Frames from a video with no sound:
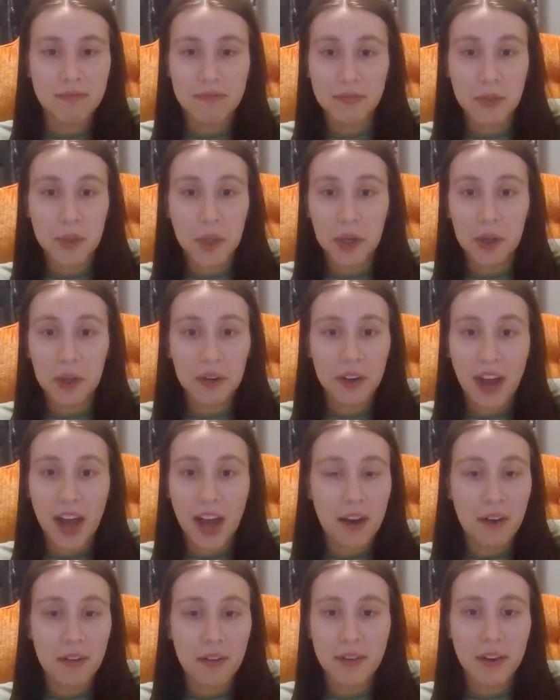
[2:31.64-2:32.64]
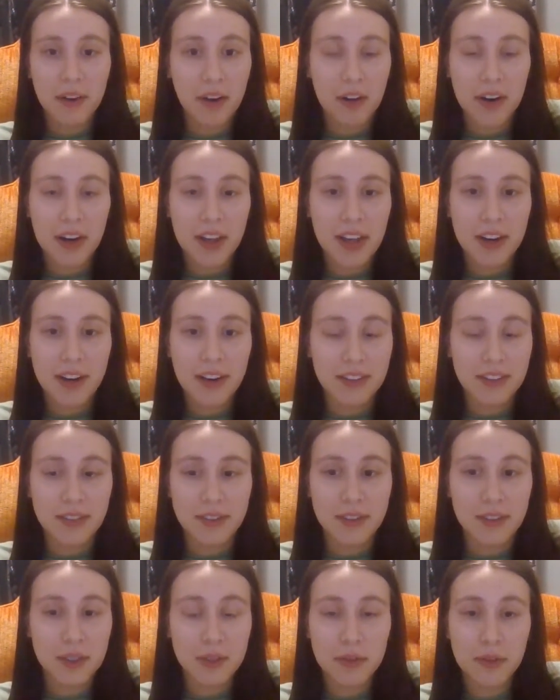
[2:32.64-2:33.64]
look around on it and
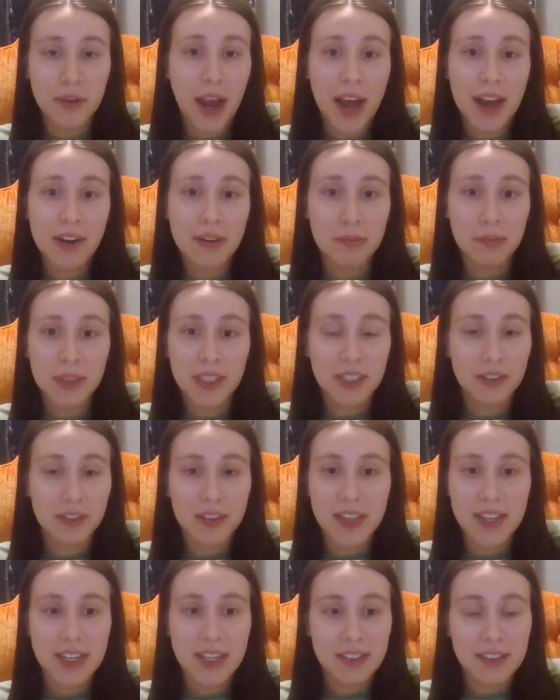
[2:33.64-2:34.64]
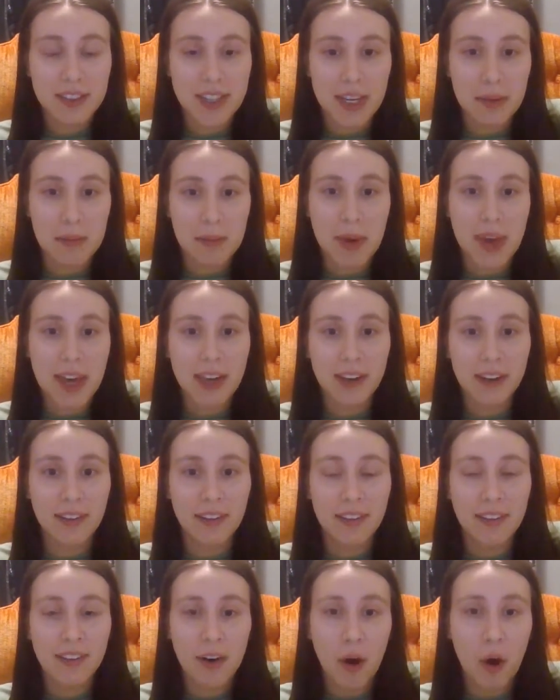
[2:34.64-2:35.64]
do random little things like make
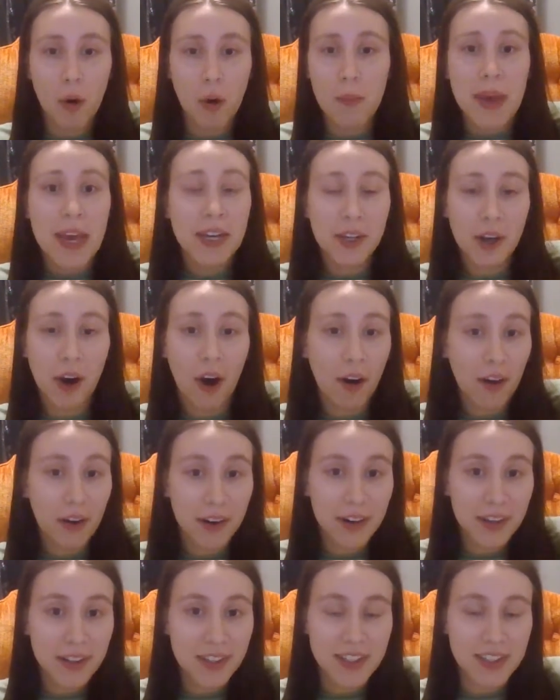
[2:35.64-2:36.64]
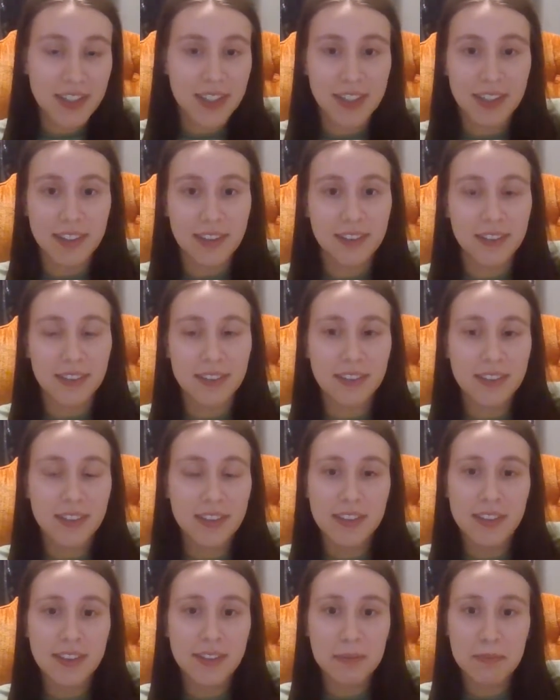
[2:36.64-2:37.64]
homemade cards and
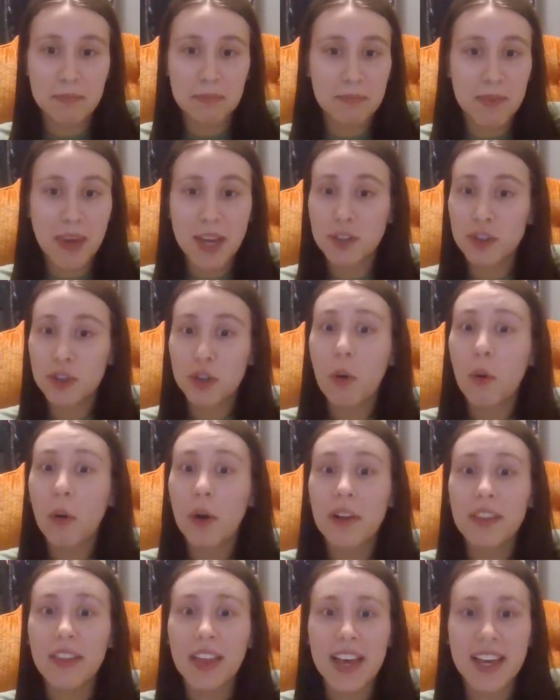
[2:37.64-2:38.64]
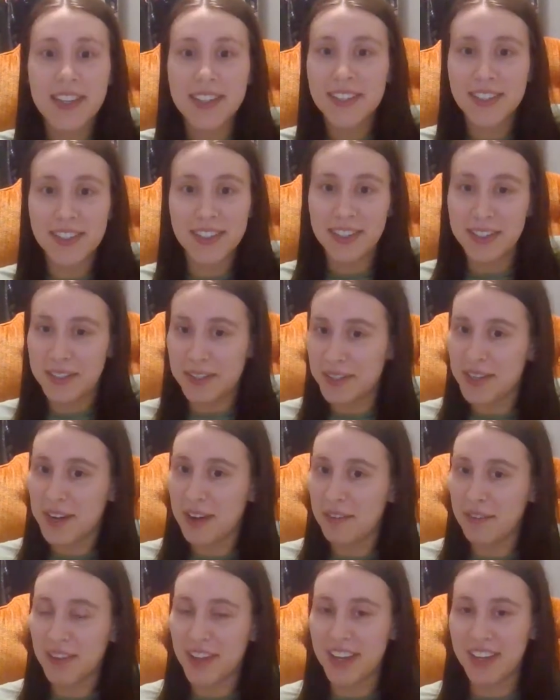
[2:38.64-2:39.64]
make chore lists and stuff
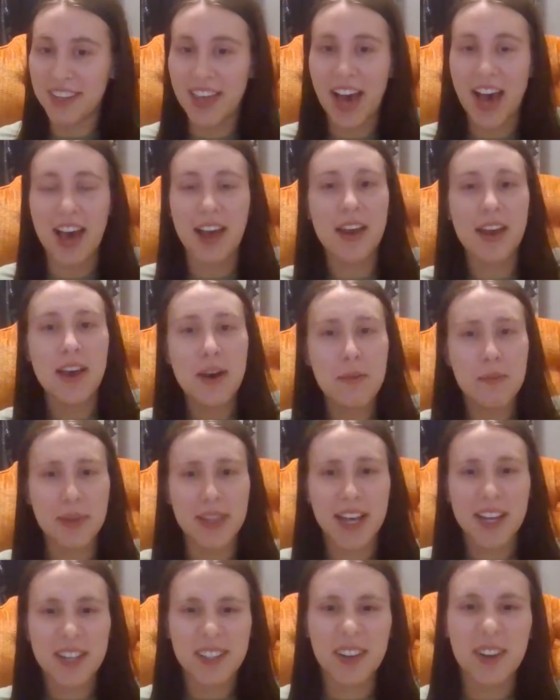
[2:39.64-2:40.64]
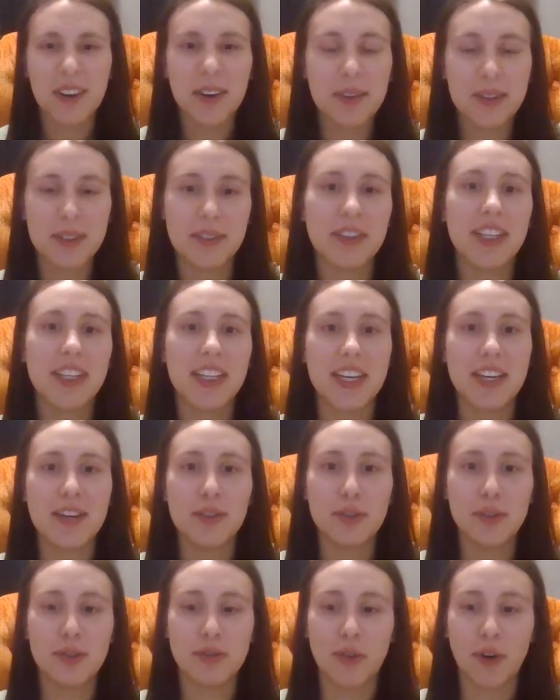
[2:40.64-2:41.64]
like that. But that's all it was really
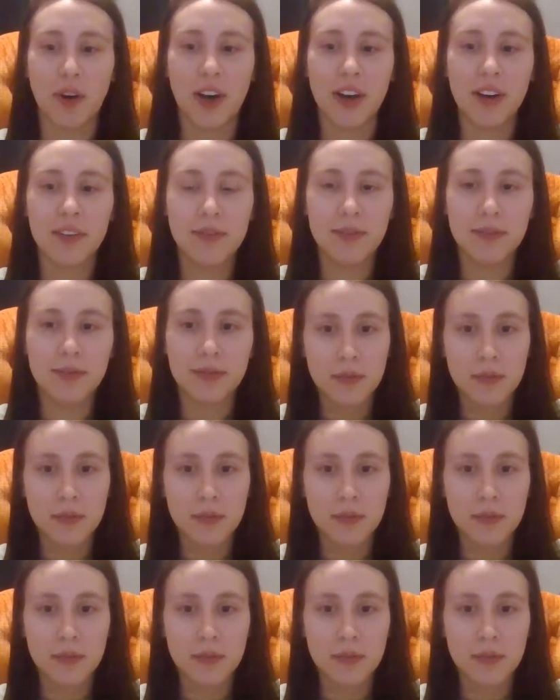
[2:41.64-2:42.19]
used for.